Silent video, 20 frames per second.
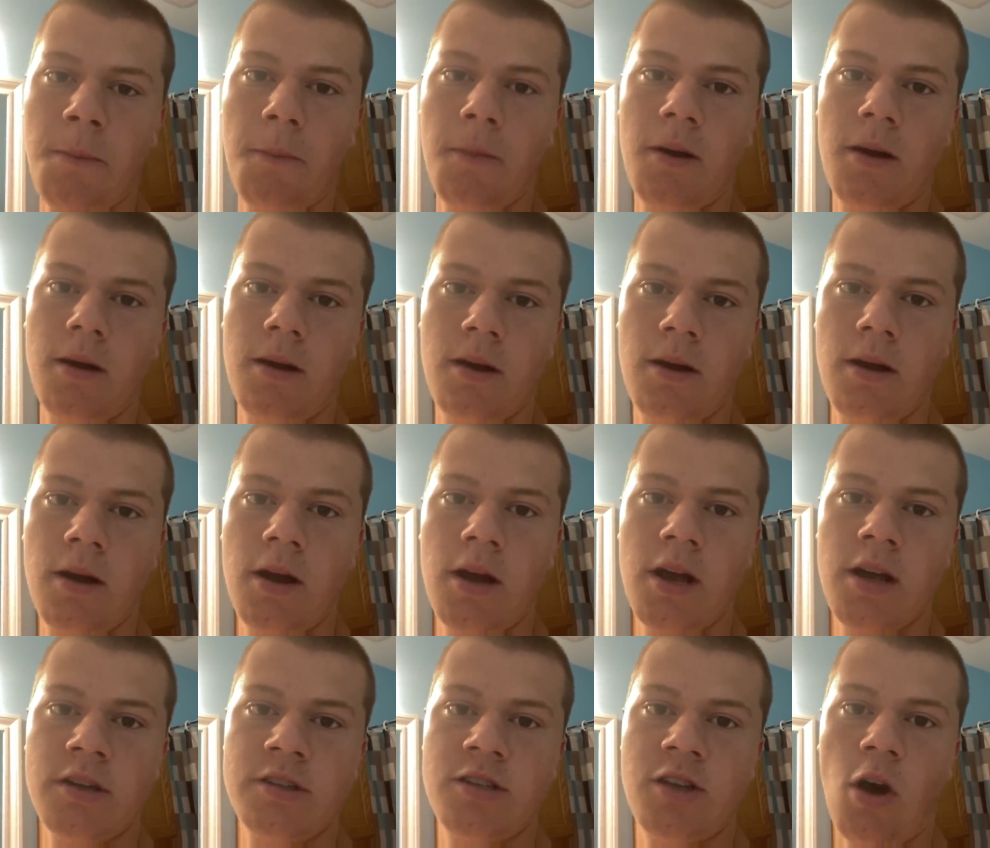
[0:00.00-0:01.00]

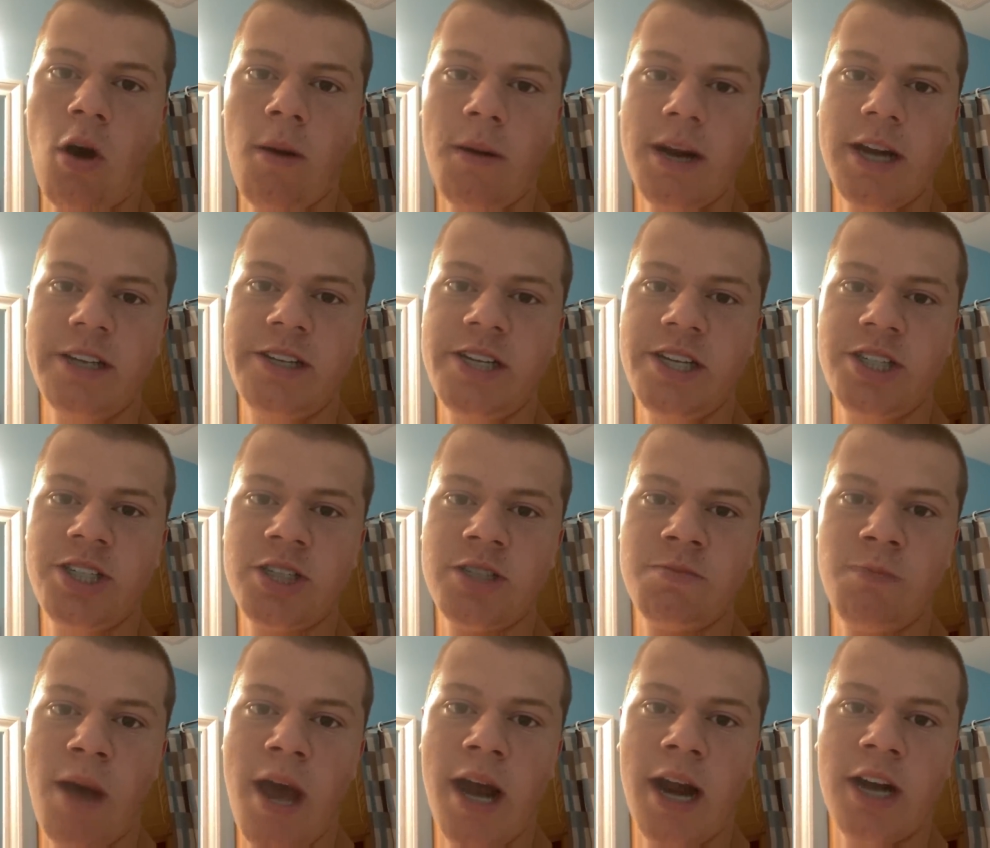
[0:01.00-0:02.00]
So I'm gonna teach this
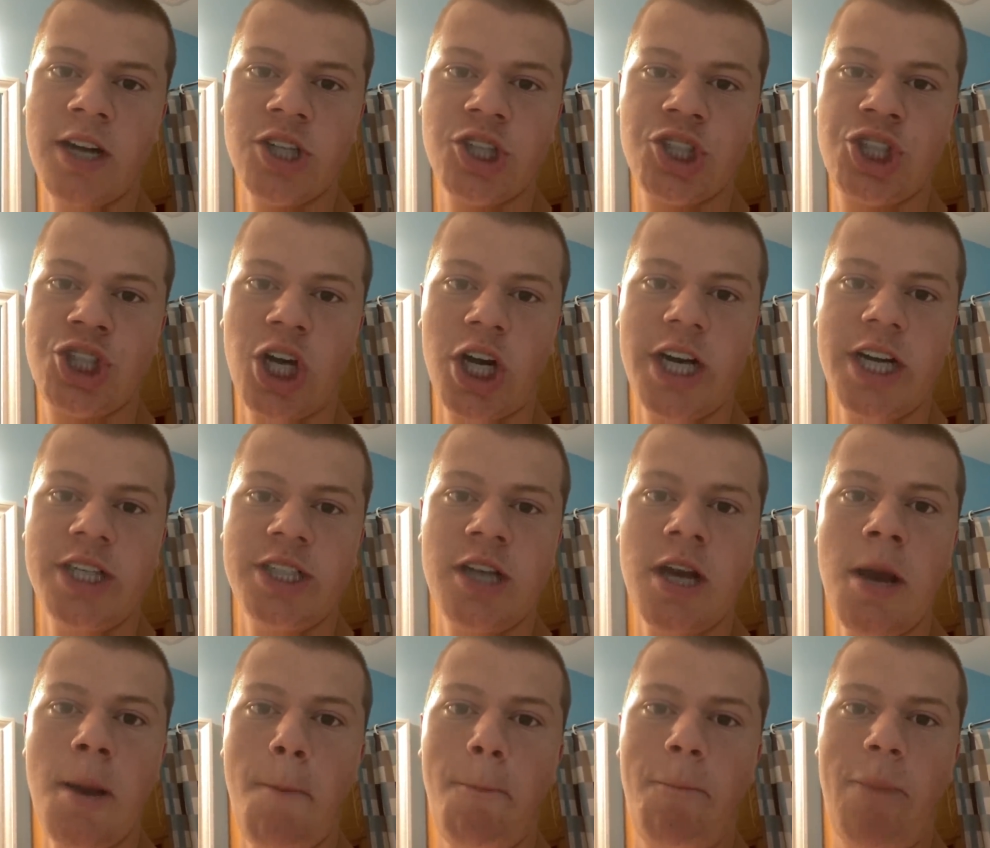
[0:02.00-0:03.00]
man how to shut his
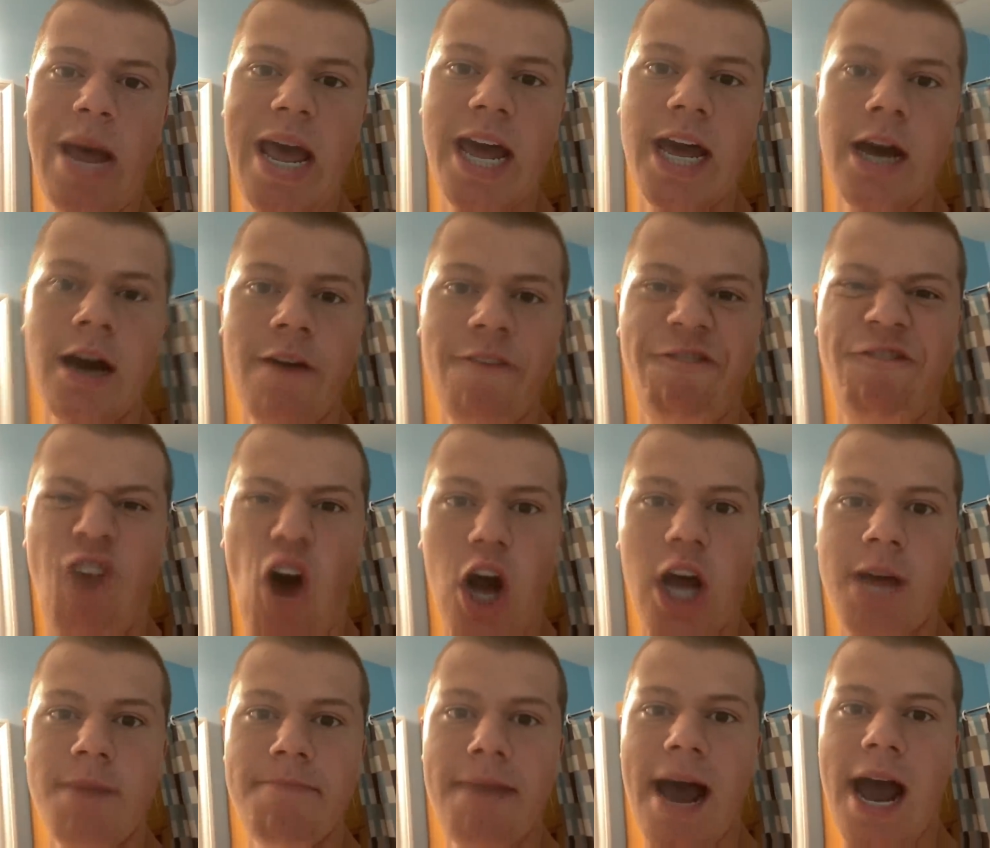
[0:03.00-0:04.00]
big
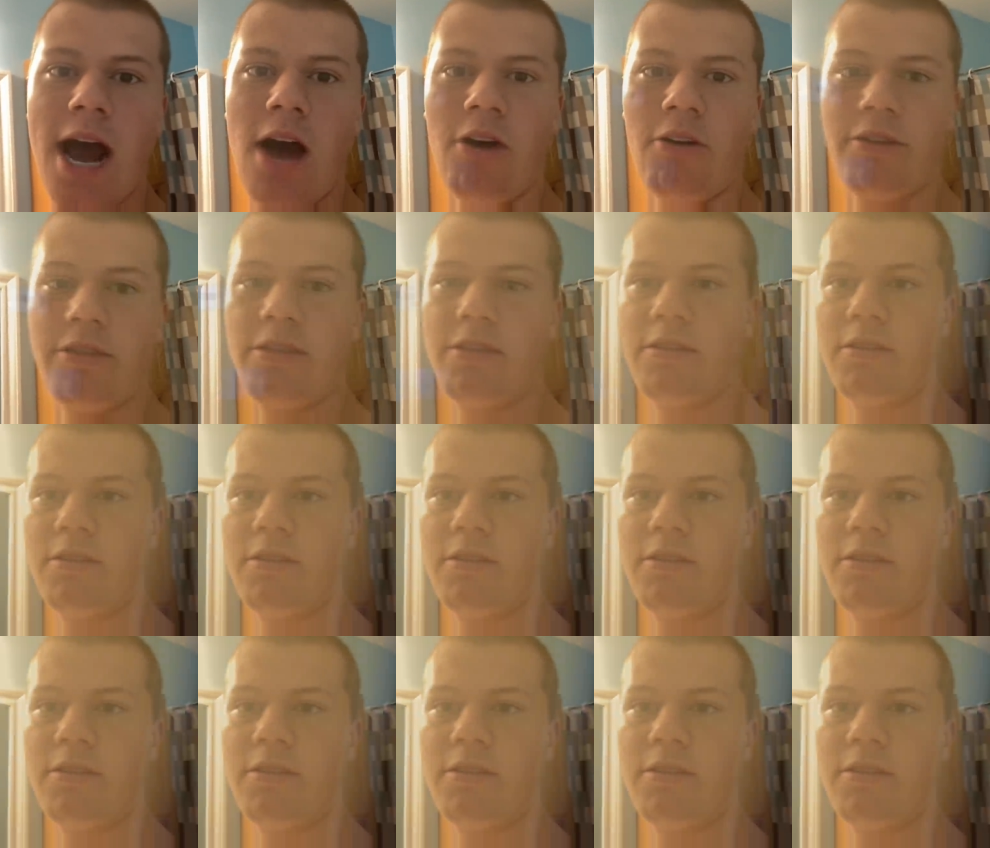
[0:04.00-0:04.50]
fucking mouth.